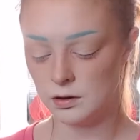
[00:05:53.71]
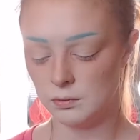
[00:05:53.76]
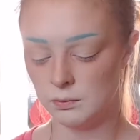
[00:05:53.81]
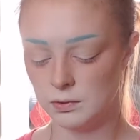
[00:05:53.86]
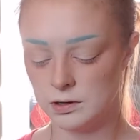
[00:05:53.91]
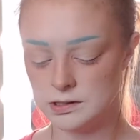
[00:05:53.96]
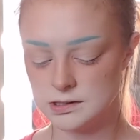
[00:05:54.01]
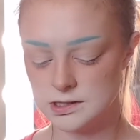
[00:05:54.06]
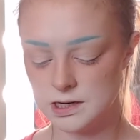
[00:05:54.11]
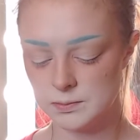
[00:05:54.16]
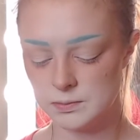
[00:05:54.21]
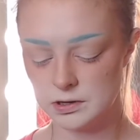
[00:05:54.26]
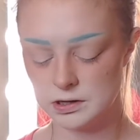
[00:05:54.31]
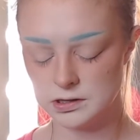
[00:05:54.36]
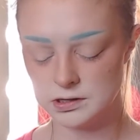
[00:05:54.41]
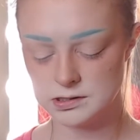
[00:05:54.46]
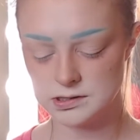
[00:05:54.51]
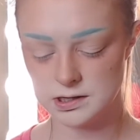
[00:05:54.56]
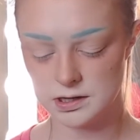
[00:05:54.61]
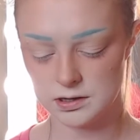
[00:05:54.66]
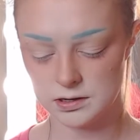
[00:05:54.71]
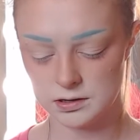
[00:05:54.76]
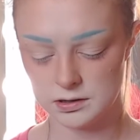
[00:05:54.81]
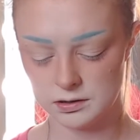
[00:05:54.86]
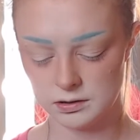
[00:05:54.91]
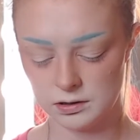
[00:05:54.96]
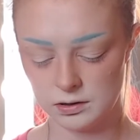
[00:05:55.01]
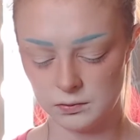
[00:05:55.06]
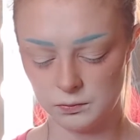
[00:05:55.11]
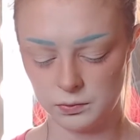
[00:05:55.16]
Once I'm all
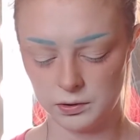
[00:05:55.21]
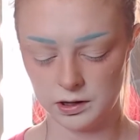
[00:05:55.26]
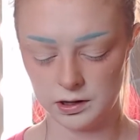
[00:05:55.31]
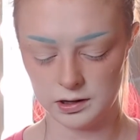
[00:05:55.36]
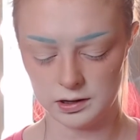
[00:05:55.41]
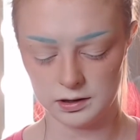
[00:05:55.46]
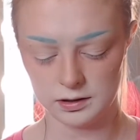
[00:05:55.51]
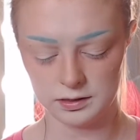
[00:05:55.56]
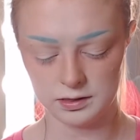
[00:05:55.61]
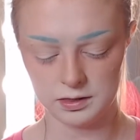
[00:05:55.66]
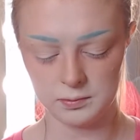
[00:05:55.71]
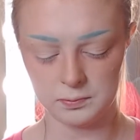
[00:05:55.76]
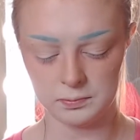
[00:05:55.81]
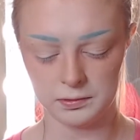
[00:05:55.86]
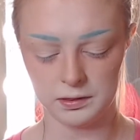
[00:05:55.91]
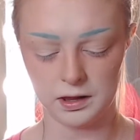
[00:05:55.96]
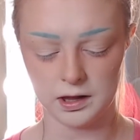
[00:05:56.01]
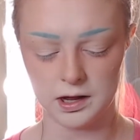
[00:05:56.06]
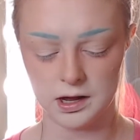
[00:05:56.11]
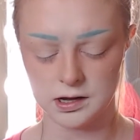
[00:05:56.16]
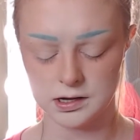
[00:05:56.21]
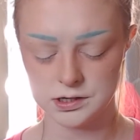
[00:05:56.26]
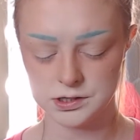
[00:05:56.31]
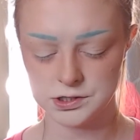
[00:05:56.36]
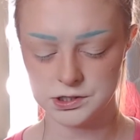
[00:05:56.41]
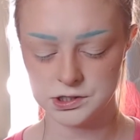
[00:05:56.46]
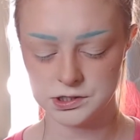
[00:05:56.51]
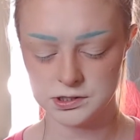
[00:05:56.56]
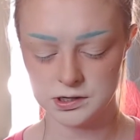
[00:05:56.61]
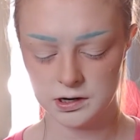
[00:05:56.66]
done with
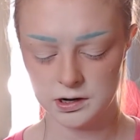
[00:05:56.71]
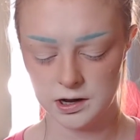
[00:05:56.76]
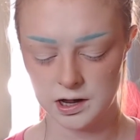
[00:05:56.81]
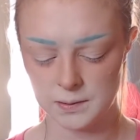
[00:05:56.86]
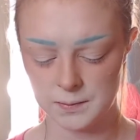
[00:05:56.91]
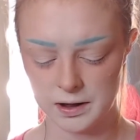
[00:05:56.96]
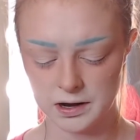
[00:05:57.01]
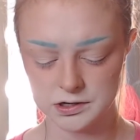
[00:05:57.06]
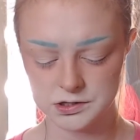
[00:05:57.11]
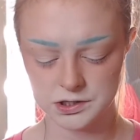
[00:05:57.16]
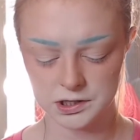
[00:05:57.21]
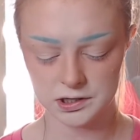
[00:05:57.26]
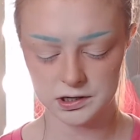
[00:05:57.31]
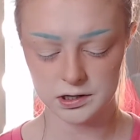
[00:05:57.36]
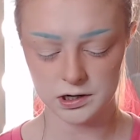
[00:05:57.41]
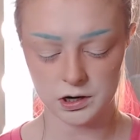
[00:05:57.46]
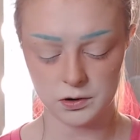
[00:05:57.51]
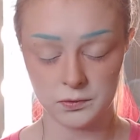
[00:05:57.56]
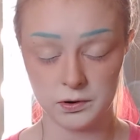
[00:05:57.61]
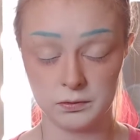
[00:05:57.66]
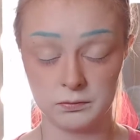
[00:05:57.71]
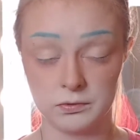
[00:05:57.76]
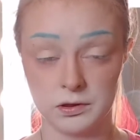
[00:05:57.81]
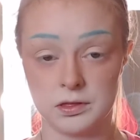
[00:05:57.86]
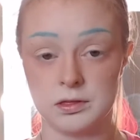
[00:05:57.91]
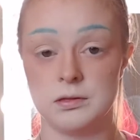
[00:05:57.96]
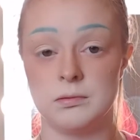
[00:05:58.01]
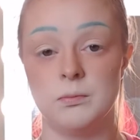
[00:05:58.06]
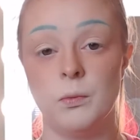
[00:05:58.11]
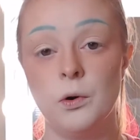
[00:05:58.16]
blush, I'm actually gonna go in with
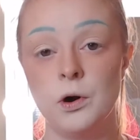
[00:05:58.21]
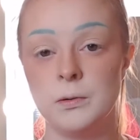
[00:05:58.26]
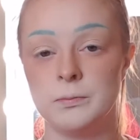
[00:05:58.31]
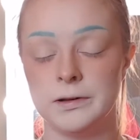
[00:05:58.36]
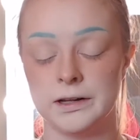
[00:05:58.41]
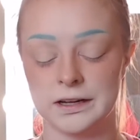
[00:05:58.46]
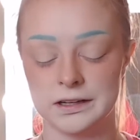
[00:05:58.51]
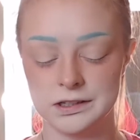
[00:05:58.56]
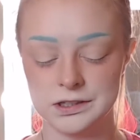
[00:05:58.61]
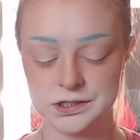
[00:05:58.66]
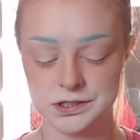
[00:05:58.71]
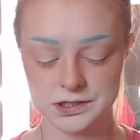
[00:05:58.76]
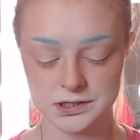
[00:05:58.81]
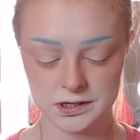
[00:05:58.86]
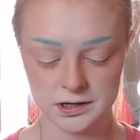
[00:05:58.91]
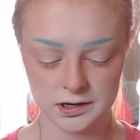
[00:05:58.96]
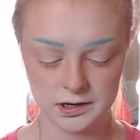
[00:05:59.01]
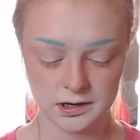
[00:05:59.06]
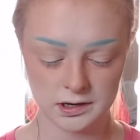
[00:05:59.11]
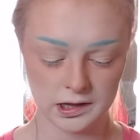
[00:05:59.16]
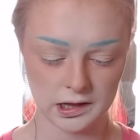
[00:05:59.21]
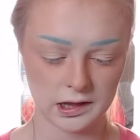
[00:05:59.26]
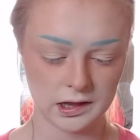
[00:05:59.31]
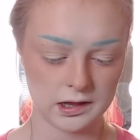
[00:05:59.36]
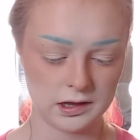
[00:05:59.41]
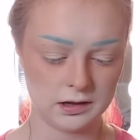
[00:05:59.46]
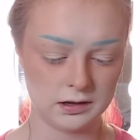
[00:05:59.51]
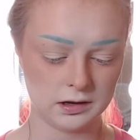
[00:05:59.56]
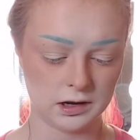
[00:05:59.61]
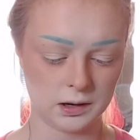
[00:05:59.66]
more blush,
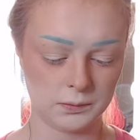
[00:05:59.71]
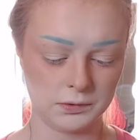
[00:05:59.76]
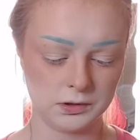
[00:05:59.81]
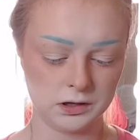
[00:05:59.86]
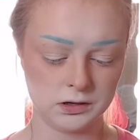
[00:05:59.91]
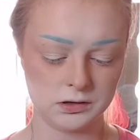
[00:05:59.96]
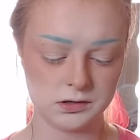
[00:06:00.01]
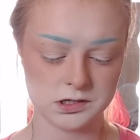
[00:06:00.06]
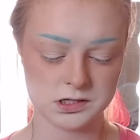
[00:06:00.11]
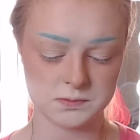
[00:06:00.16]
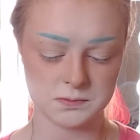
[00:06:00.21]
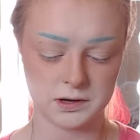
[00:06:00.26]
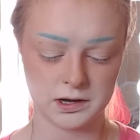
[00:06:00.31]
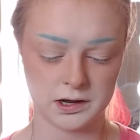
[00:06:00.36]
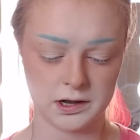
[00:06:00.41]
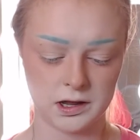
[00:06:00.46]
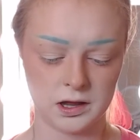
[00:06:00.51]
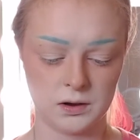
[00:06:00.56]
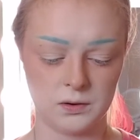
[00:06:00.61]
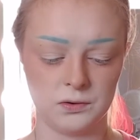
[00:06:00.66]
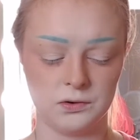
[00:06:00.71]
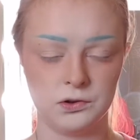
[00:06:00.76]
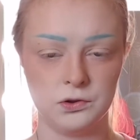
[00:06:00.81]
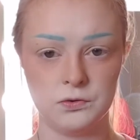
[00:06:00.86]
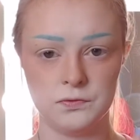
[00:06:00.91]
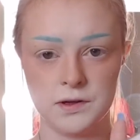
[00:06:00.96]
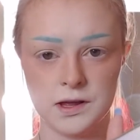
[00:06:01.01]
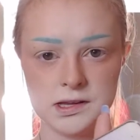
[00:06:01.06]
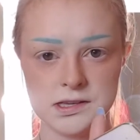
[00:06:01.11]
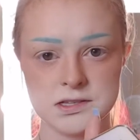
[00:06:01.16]
and I will use my Too
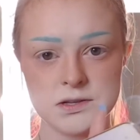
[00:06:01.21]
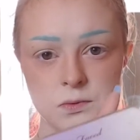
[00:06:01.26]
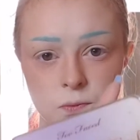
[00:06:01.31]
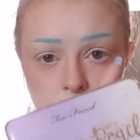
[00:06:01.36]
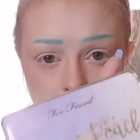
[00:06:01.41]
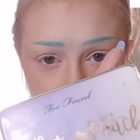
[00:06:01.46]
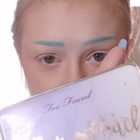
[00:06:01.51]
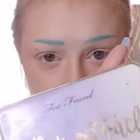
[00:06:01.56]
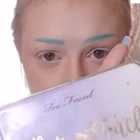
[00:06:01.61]
Faced White